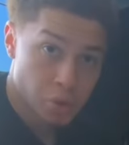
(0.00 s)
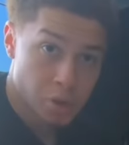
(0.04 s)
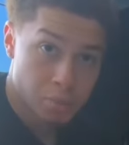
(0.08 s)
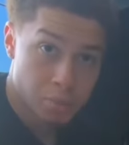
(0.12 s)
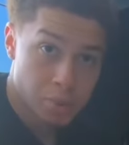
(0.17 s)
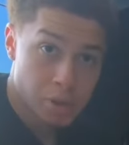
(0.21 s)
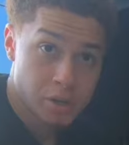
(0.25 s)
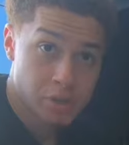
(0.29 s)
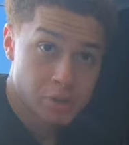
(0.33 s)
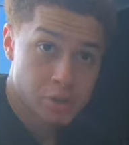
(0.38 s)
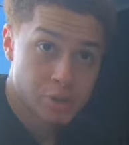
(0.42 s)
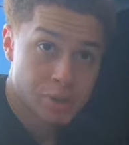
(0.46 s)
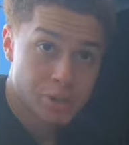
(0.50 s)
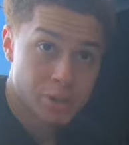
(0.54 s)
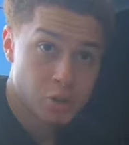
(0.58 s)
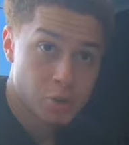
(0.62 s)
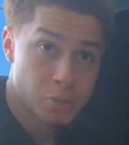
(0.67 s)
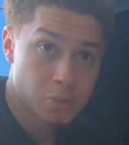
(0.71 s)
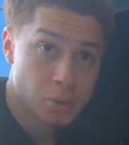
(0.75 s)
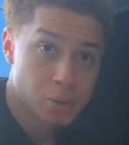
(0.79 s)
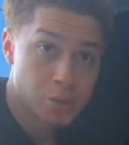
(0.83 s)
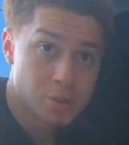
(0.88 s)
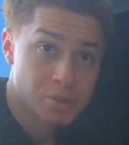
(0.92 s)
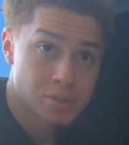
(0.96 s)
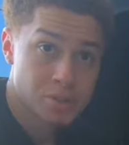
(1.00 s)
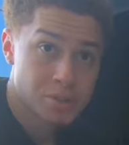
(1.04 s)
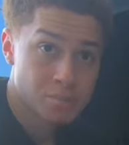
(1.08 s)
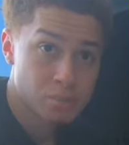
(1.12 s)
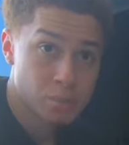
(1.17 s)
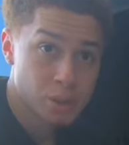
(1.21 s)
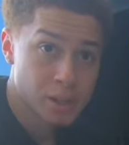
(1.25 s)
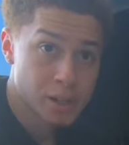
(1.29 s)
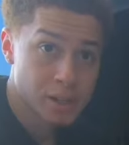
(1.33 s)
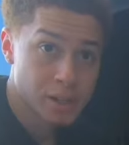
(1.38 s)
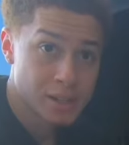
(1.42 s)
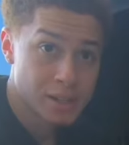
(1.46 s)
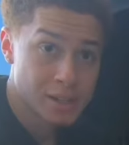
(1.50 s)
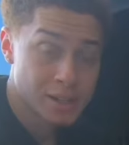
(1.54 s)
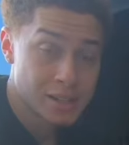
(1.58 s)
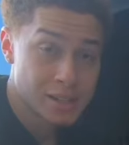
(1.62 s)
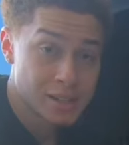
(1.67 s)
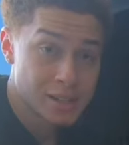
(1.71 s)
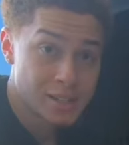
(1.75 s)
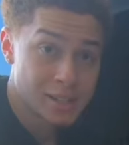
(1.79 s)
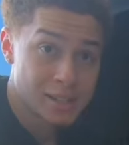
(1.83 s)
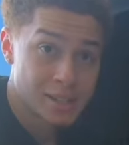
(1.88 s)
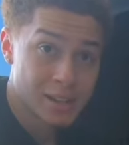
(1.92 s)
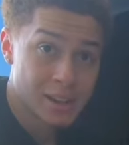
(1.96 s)
to make sure that your emergency brake
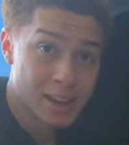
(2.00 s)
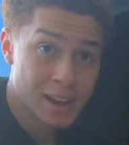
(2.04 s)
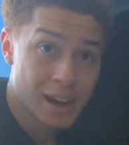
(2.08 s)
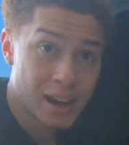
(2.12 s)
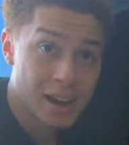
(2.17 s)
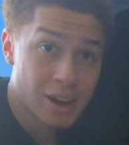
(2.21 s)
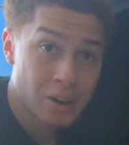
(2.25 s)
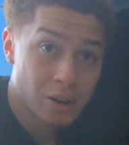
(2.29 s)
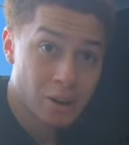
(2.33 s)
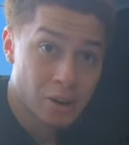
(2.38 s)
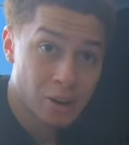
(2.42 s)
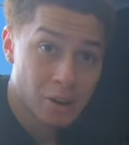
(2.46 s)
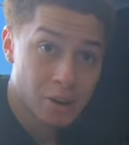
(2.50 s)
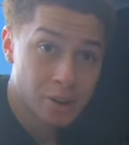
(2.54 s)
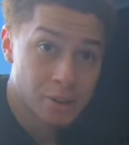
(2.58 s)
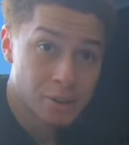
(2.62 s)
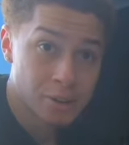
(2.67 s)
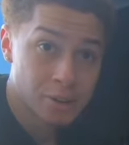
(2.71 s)
is not on.